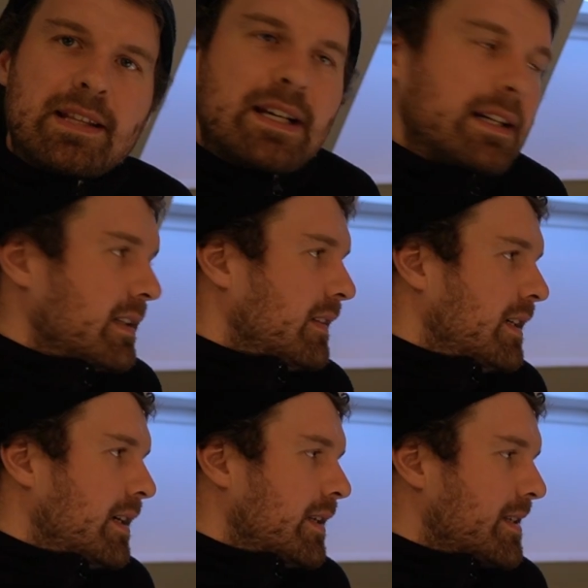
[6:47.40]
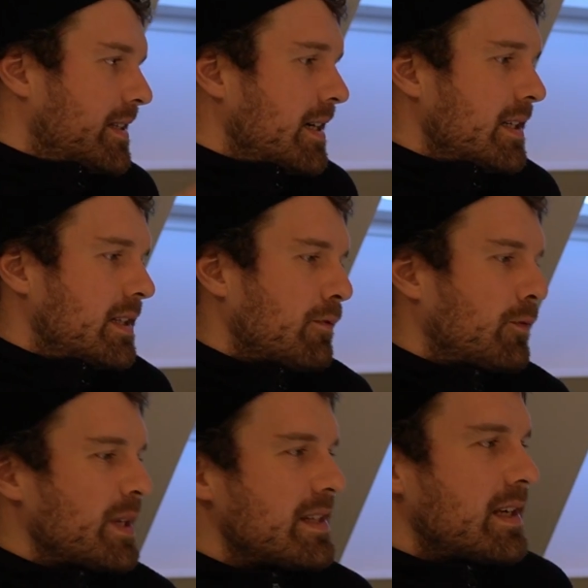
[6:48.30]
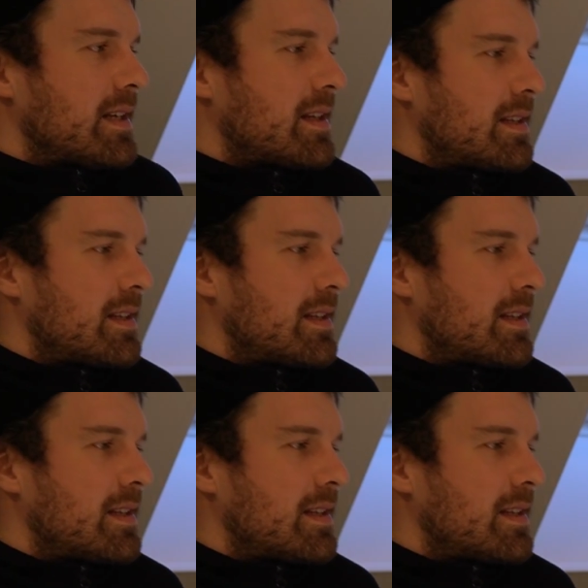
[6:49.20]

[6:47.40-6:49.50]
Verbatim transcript: that the size difference is